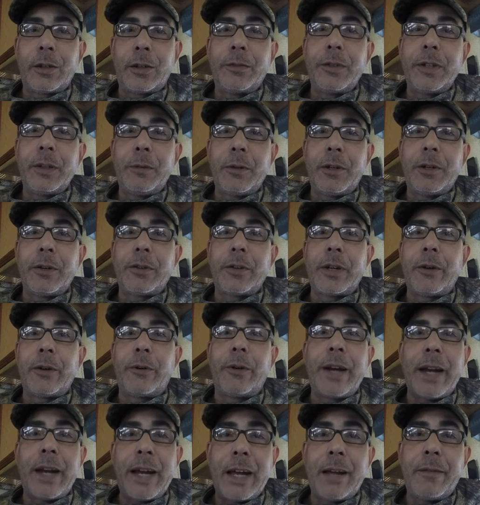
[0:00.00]
the RV because I
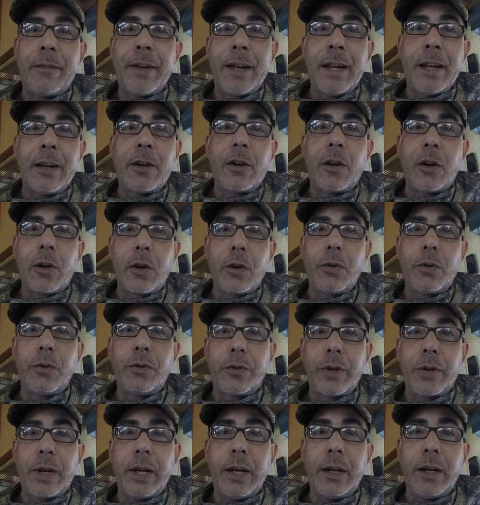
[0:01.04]
don't have a cargo
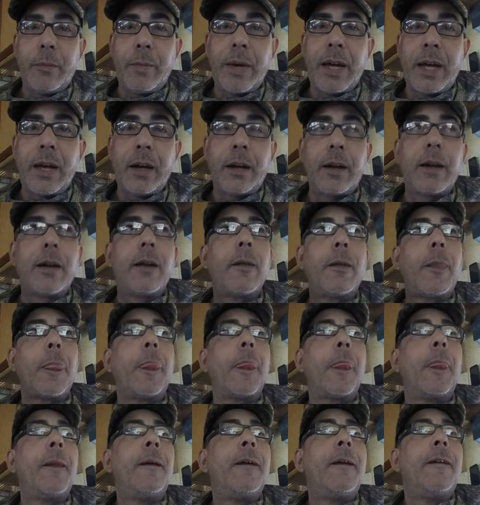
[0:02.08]
tray in the back,
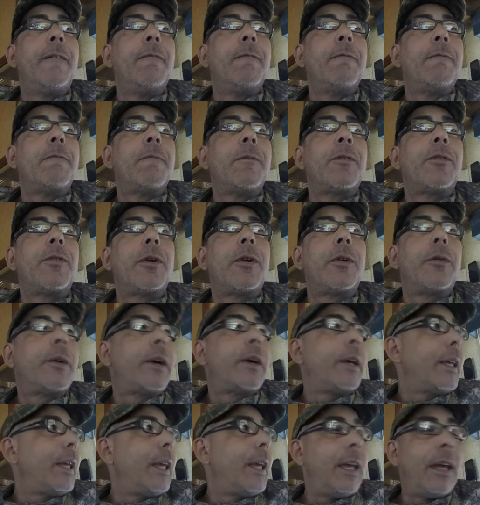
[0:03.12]

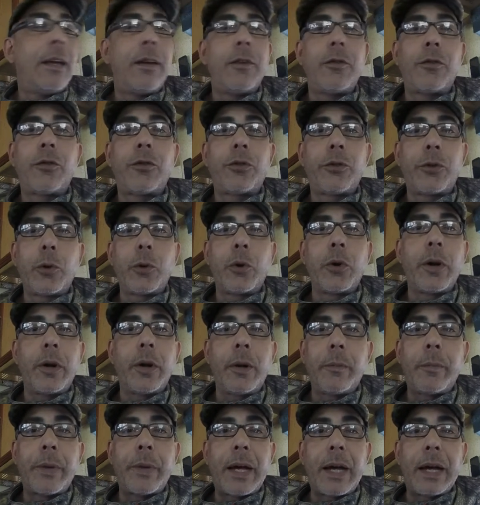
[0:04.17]
so I can't store
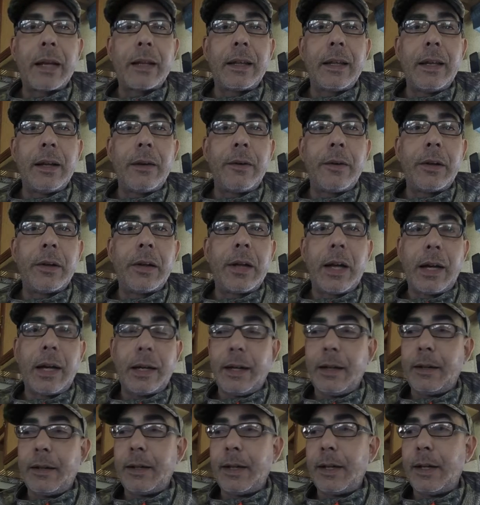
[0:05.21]
it back there and
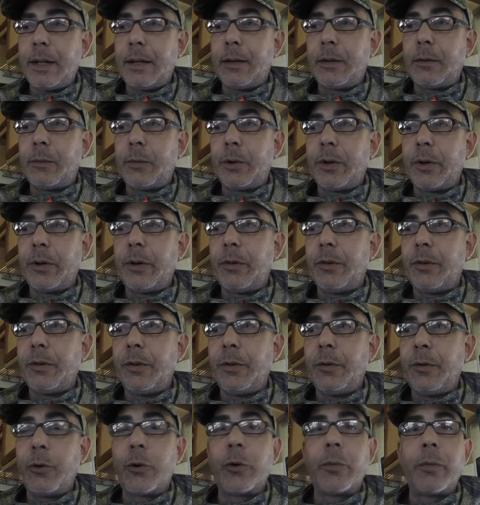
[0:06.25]
lock it down where
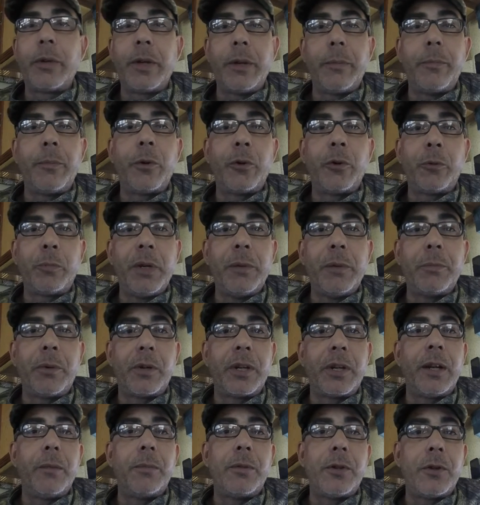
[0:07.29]
normally most
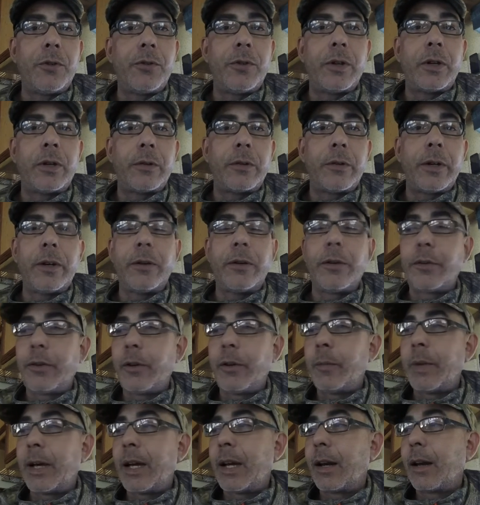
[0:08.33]
people keep their generators
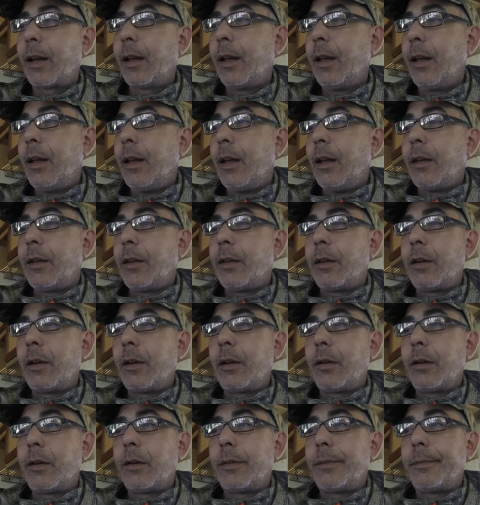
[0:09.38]
in the back.
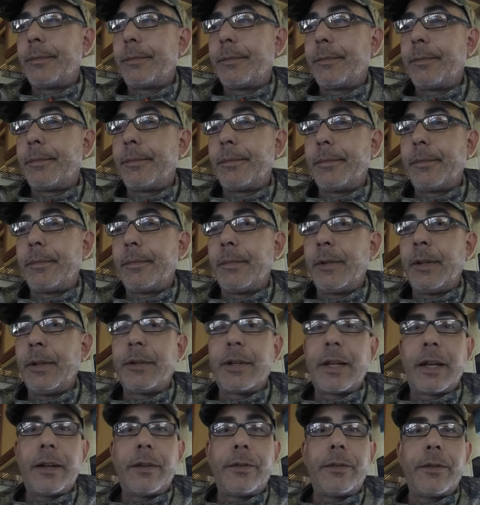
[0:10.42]
So
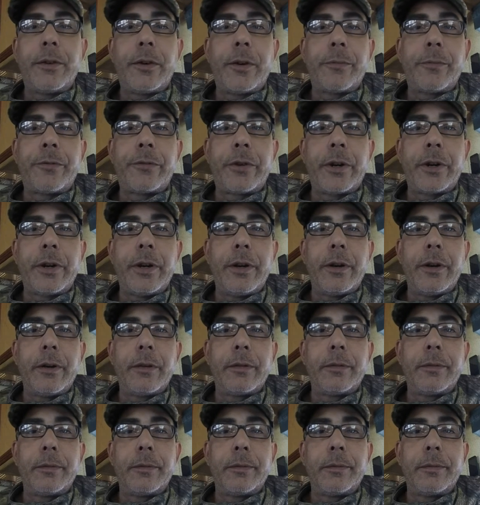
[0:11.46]
it's got to sit up front
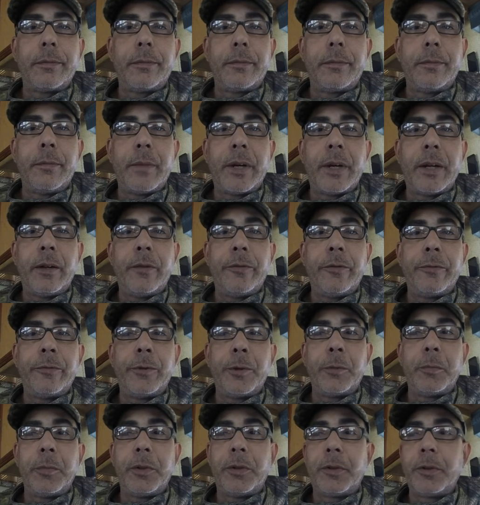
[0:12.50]
here in my living
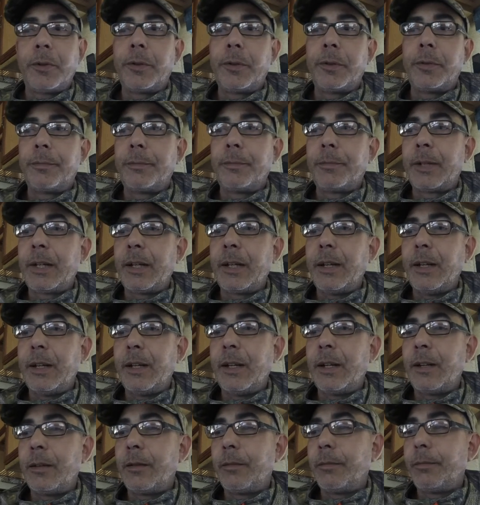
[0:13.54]
room until I
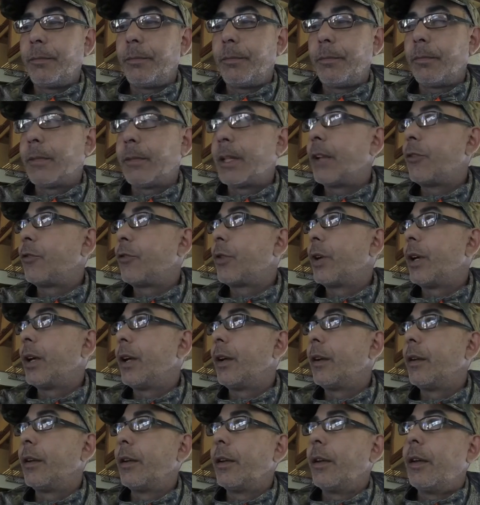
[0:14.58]
can get that
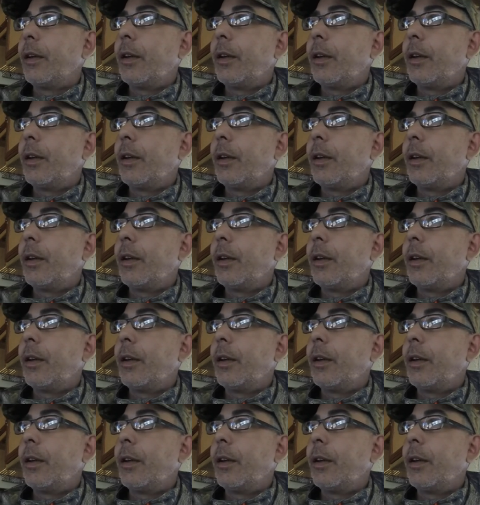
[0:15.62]
tray.